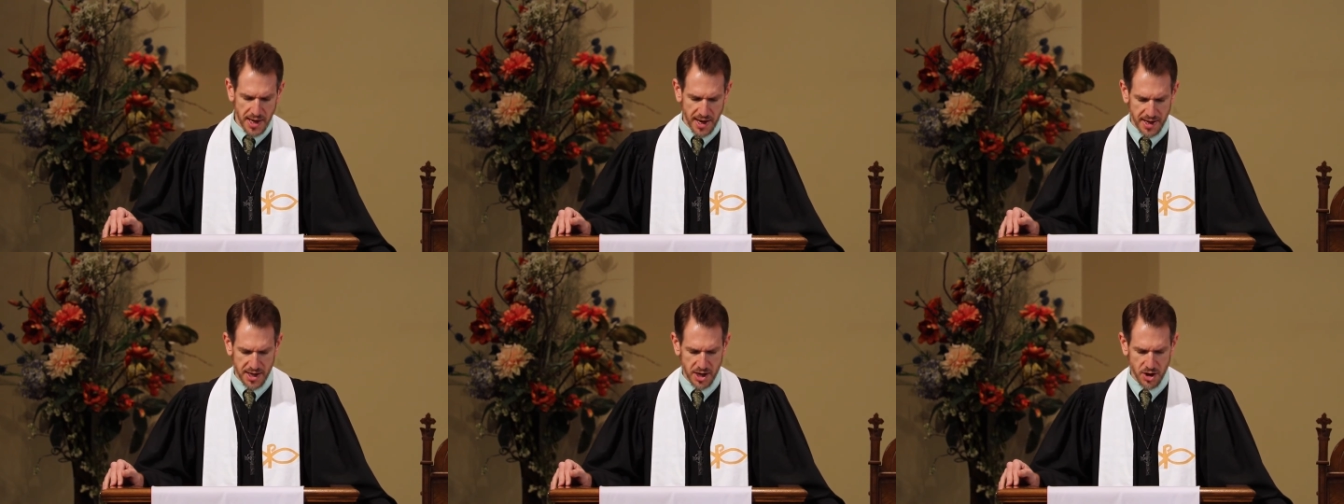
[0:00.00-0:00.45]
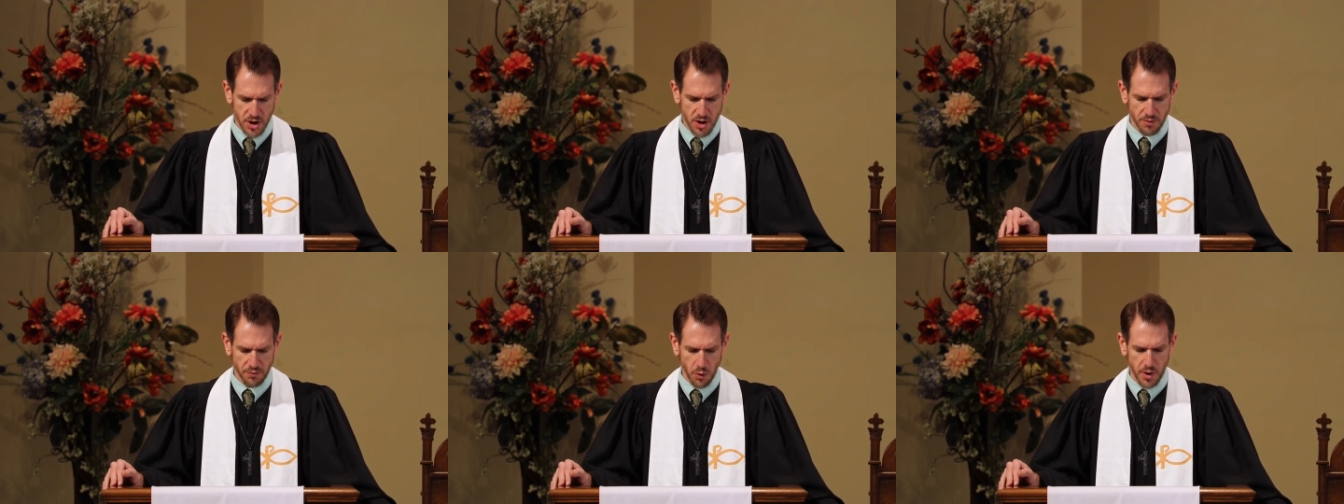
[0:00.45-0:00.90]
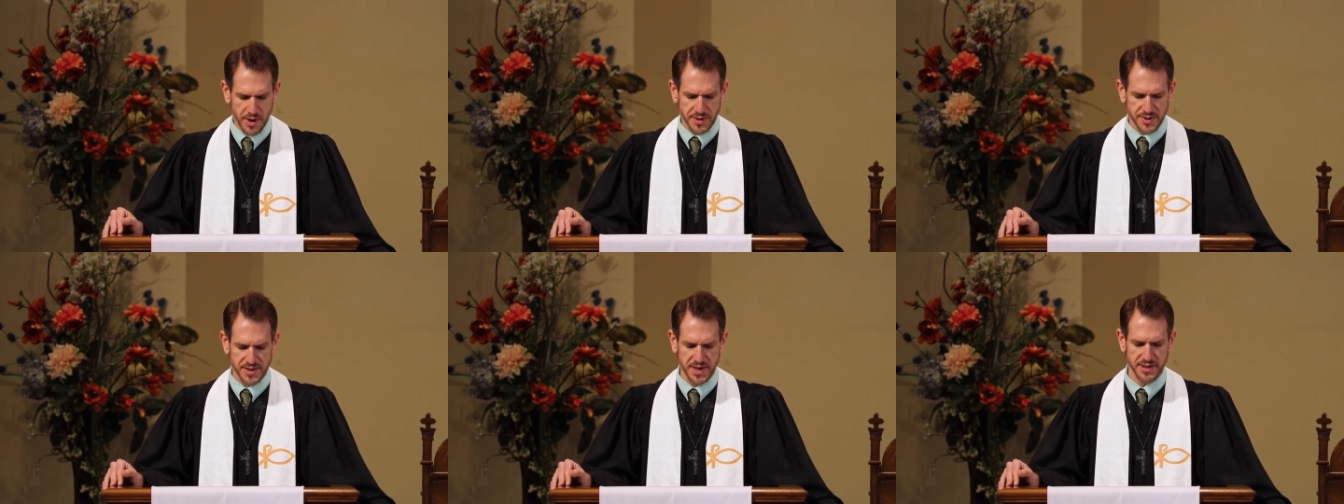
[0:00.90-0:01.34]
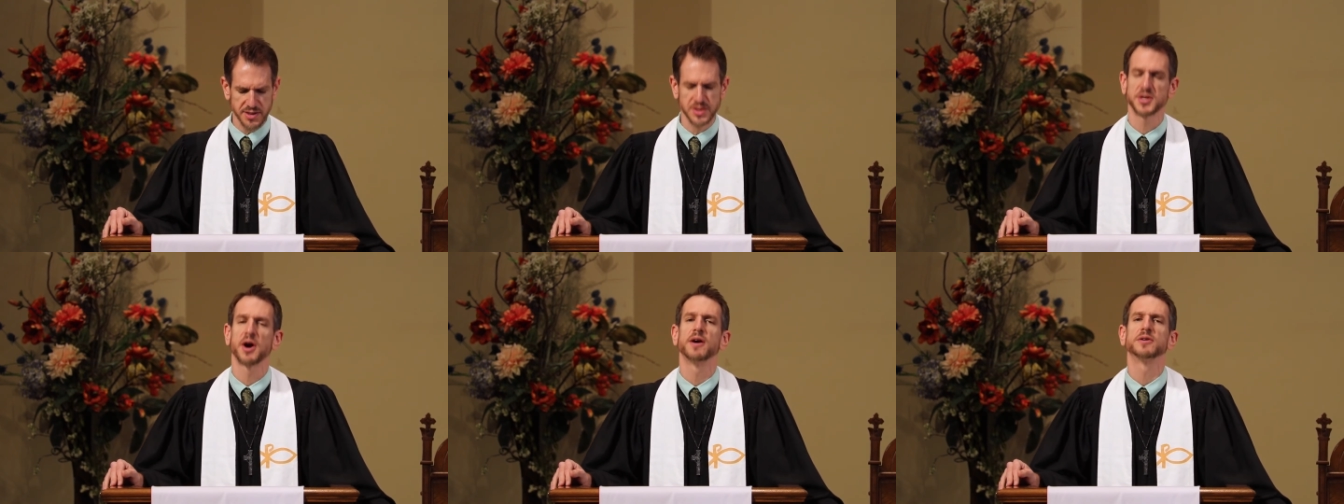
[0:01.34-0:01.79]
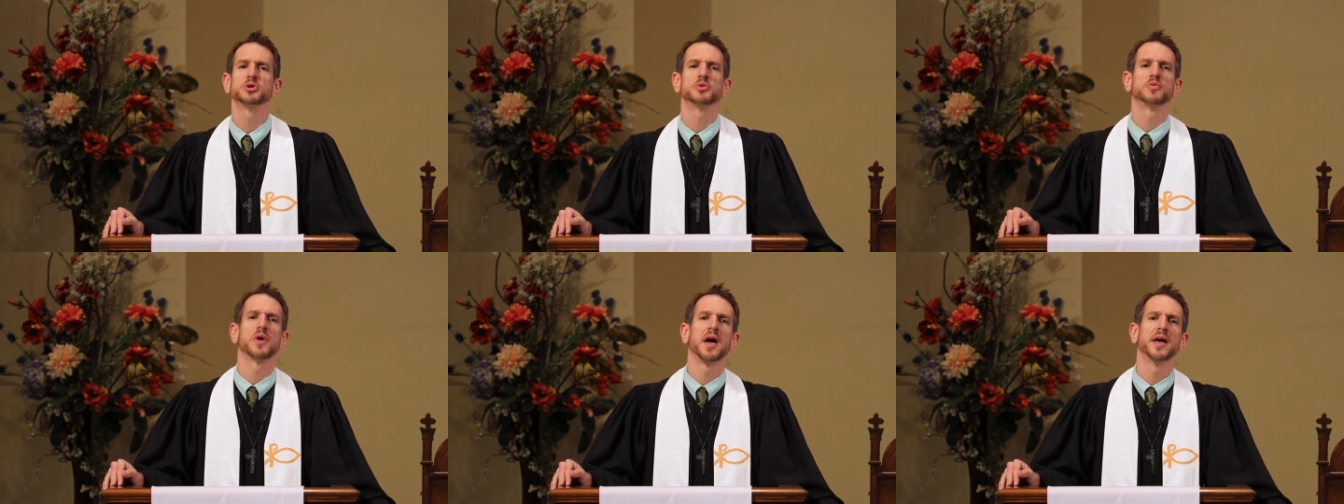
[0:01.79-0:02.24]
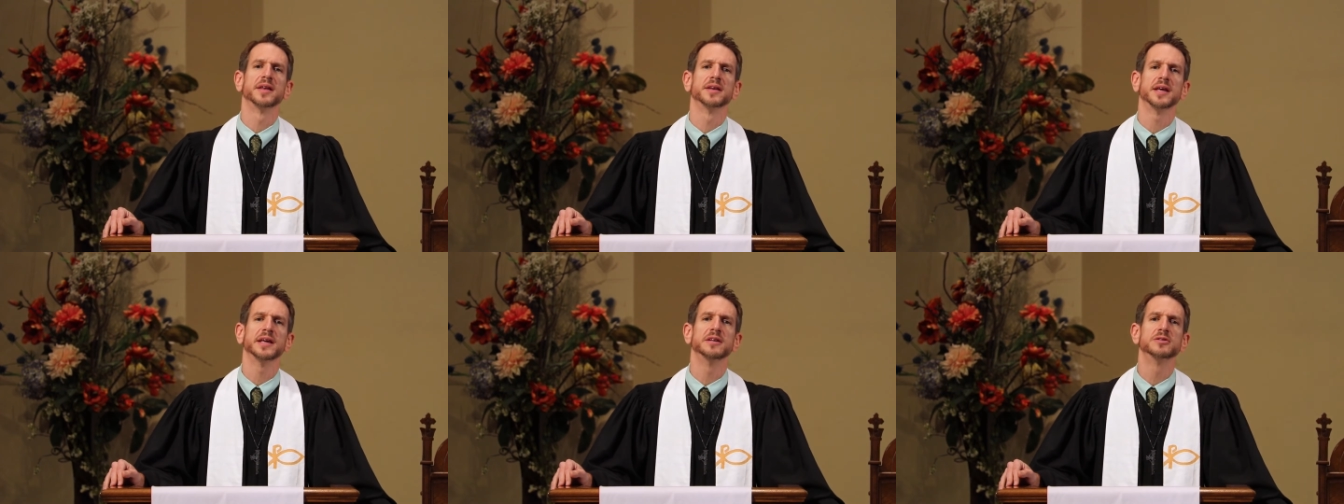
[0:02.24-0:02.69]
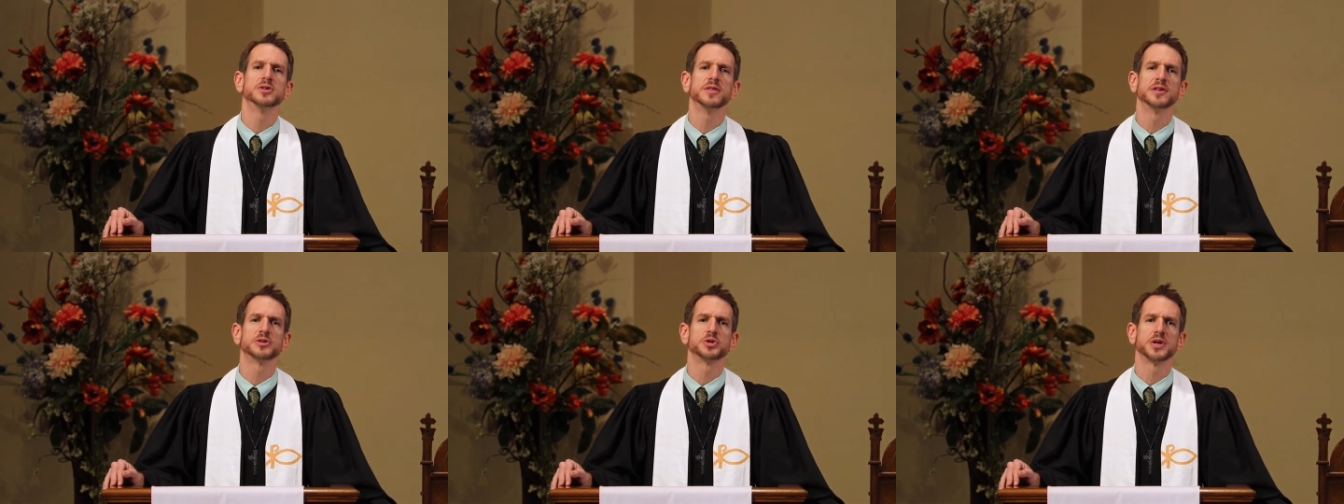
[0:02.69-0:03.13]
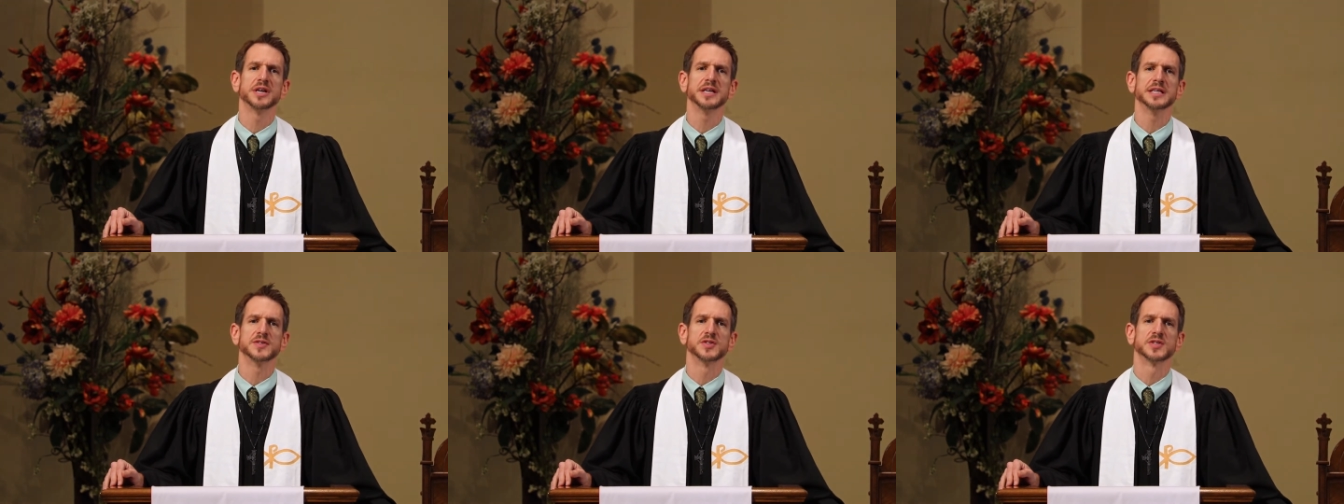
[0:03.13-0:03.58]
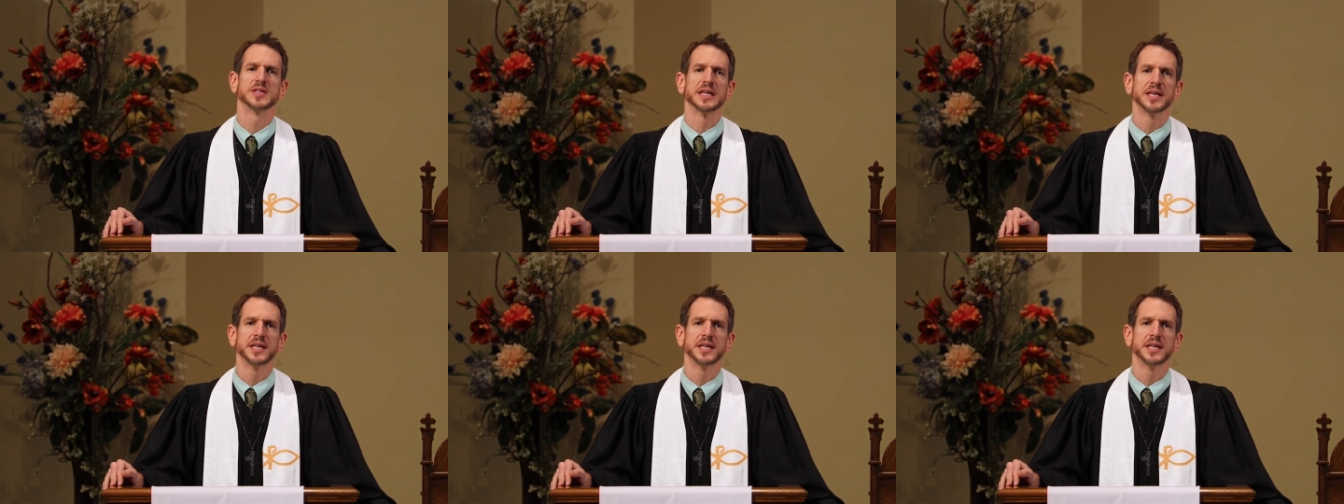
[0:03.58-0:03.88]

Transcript: I hear her voice and start to run into the trees,